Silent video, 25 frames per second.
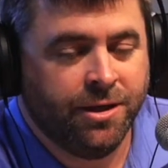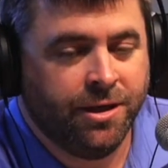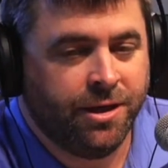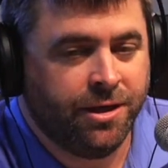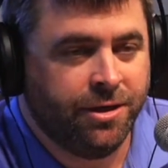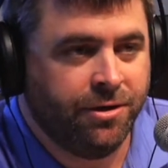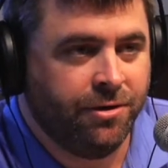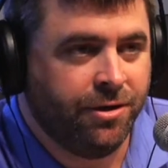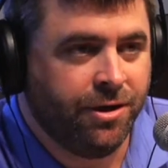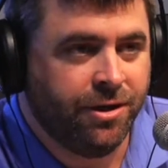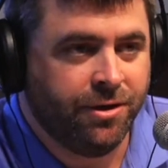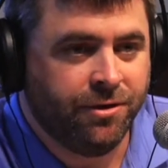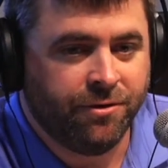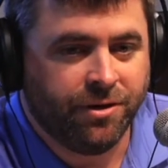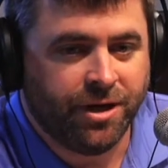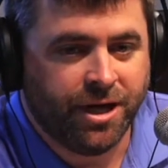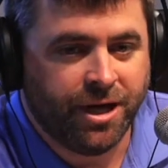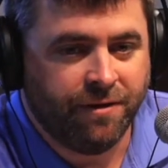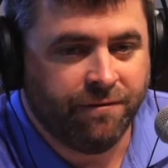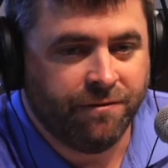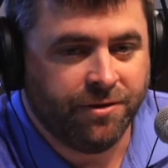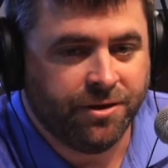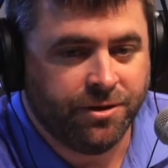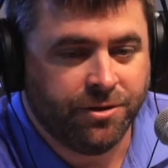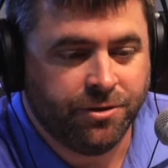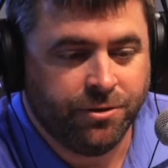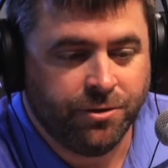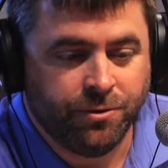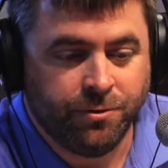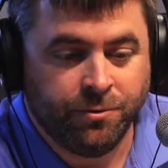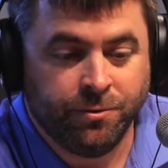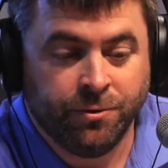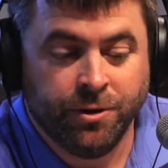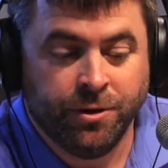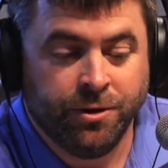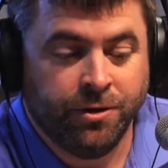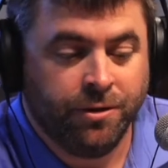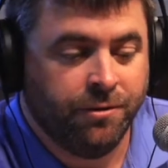and you're either having
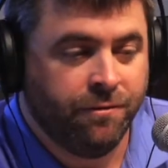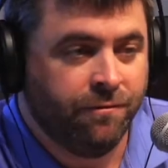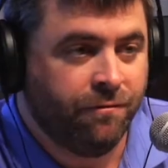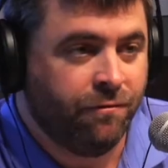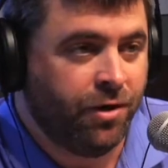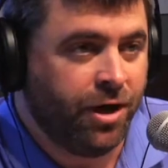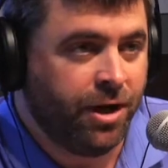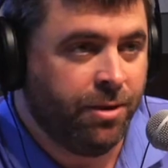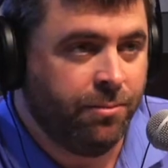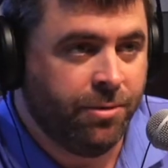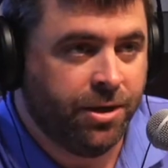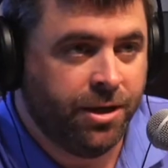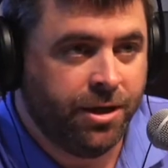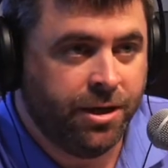to frame